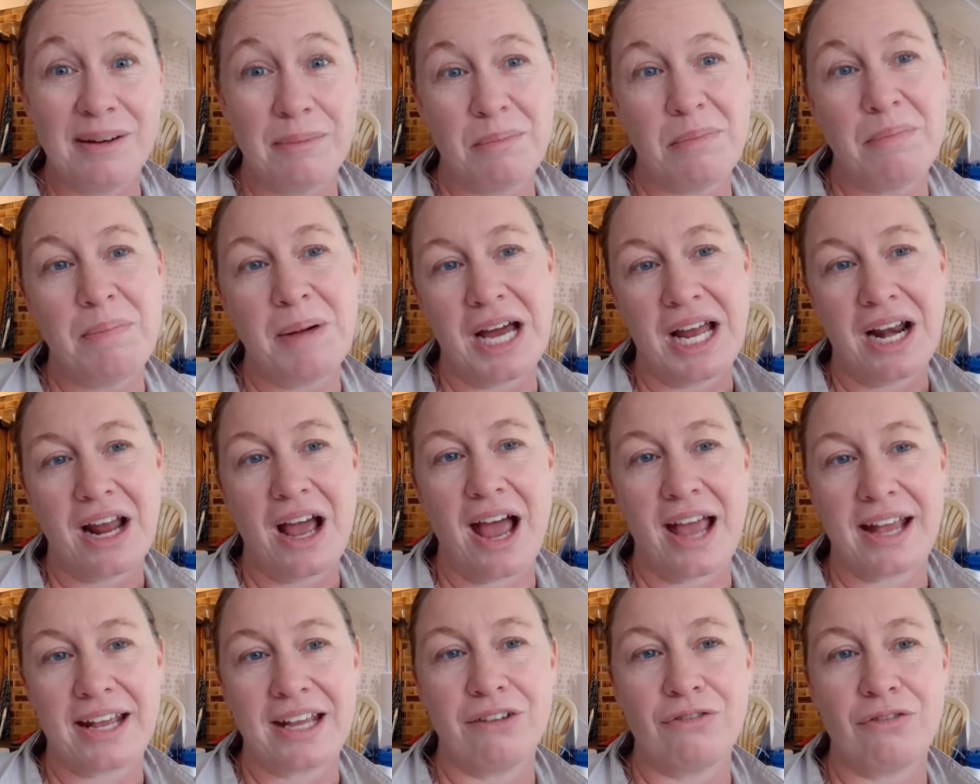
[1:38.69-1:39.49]
but
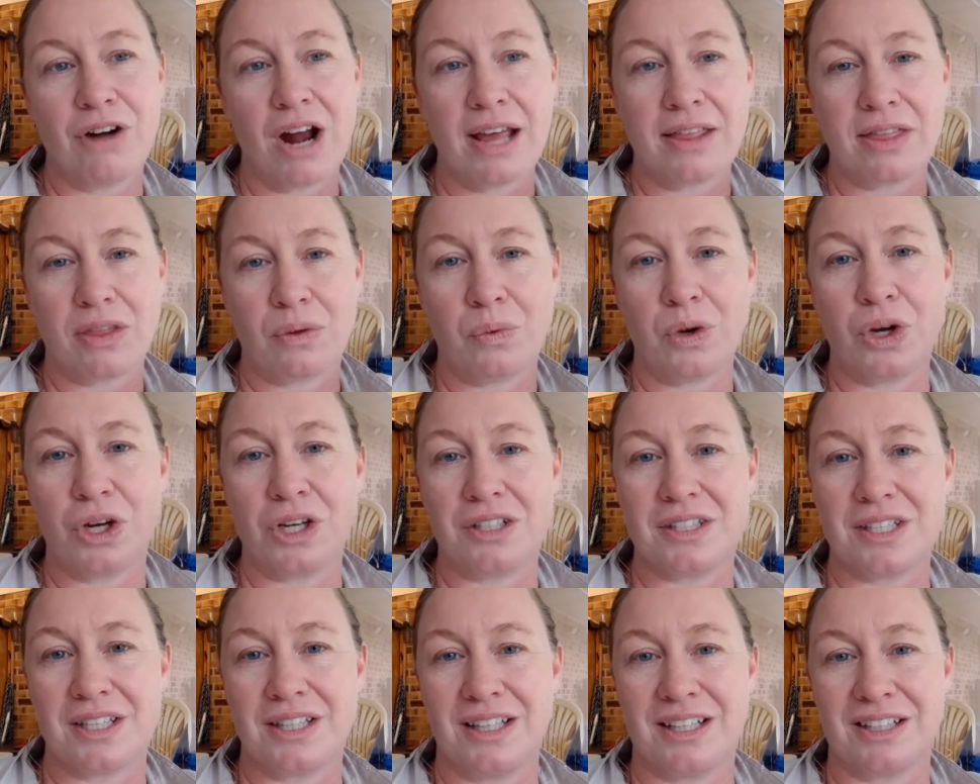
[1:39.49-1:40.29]
I can write the
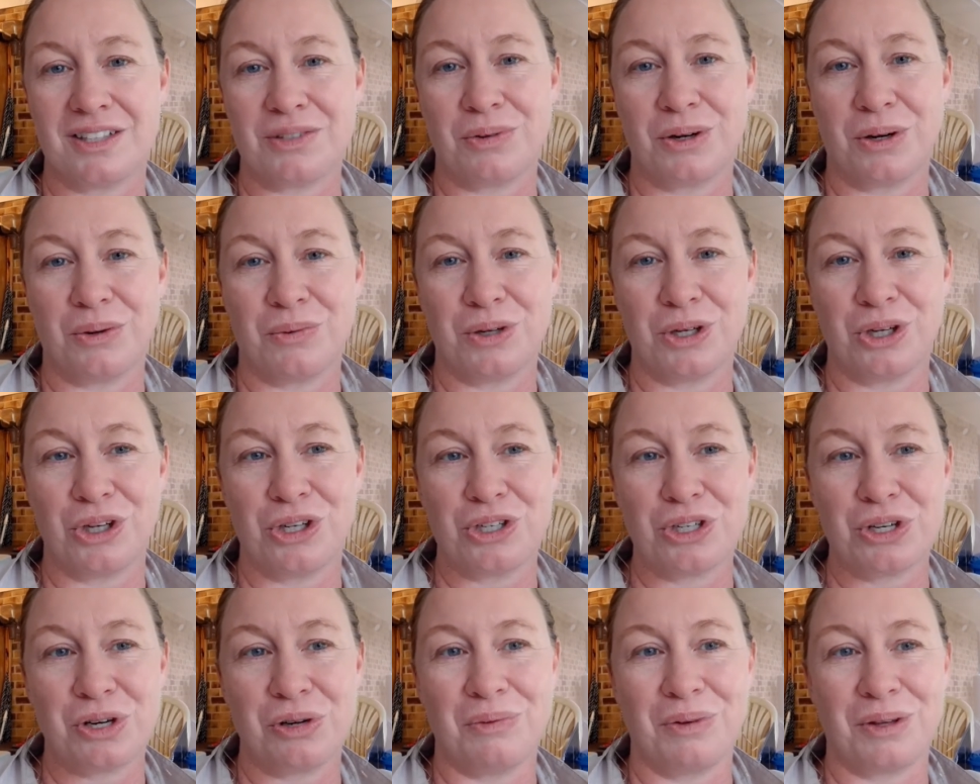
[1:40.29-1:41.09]
words, and that's what I want to
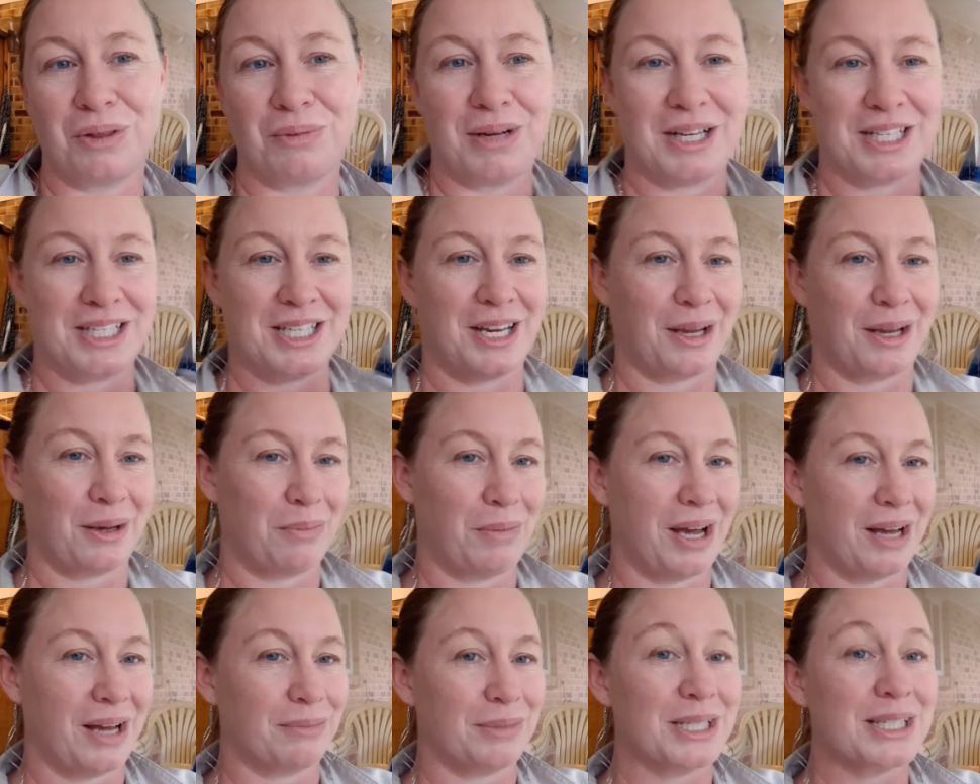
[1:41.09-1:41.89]
do with my 10
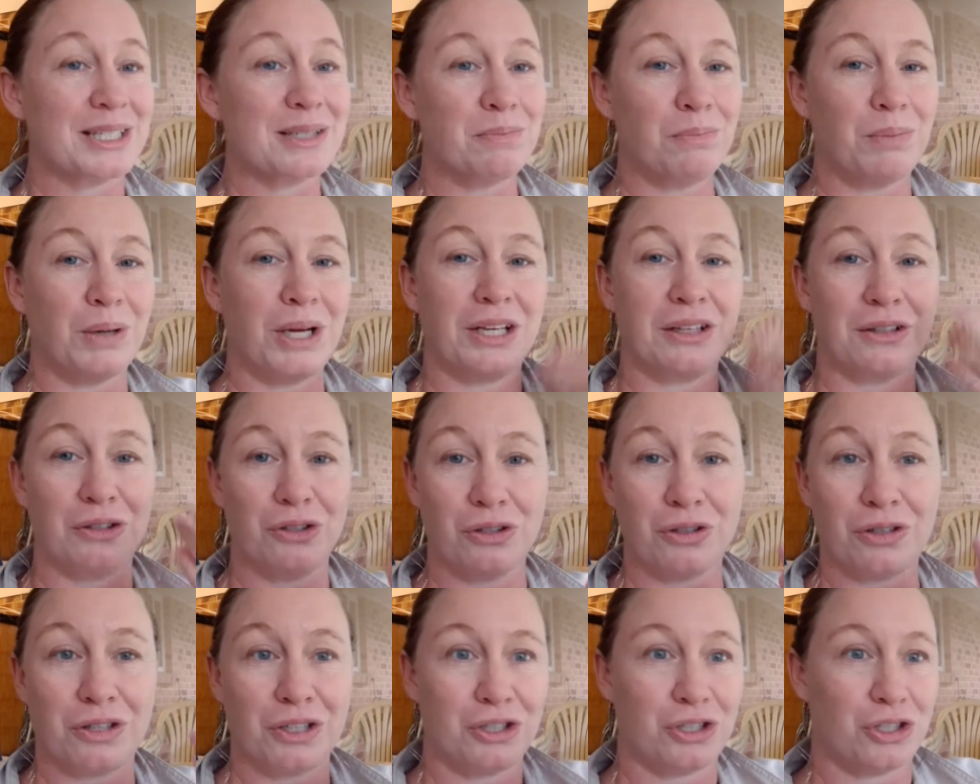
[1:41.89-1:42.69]
Commandments. But
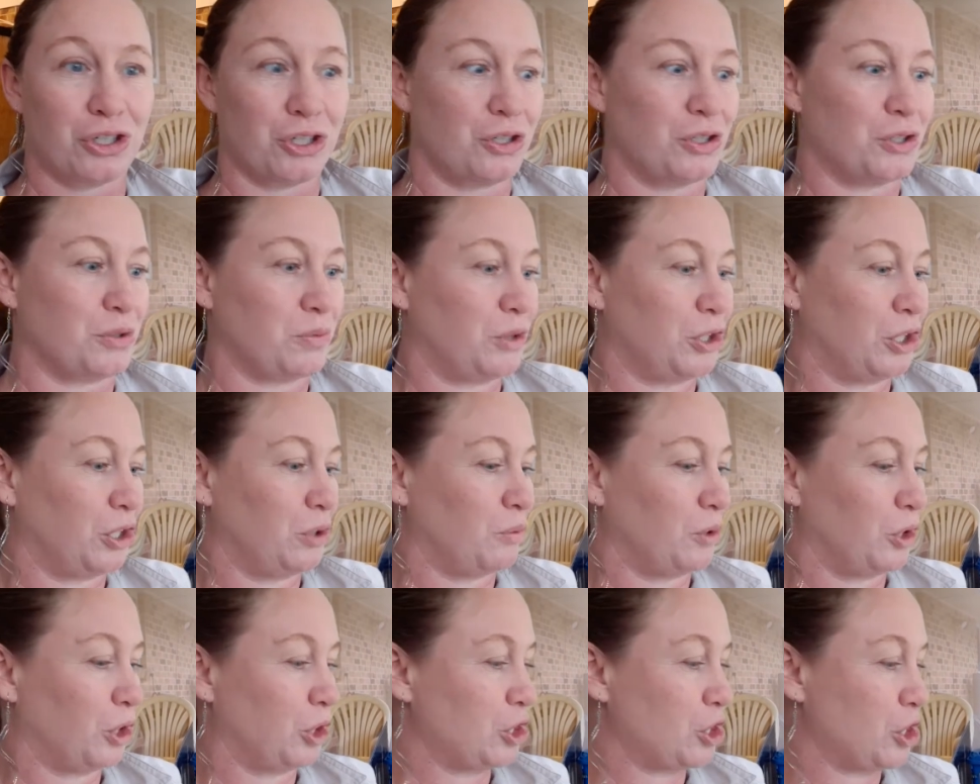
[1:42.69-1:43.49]
you can choose what you
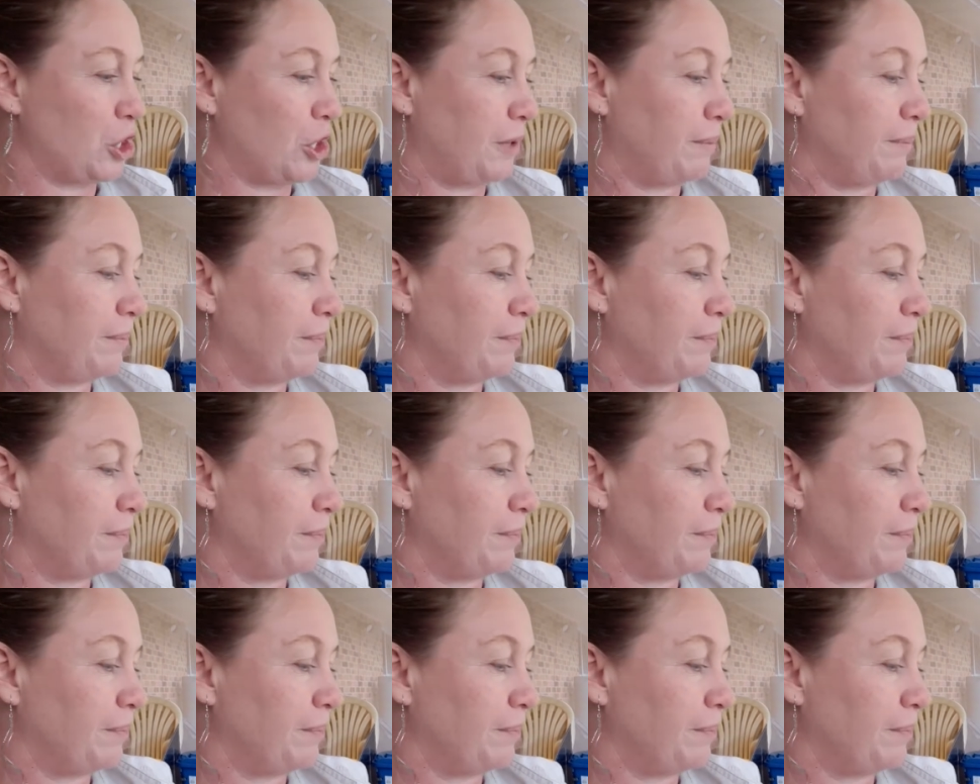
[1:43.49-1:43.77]
want to do.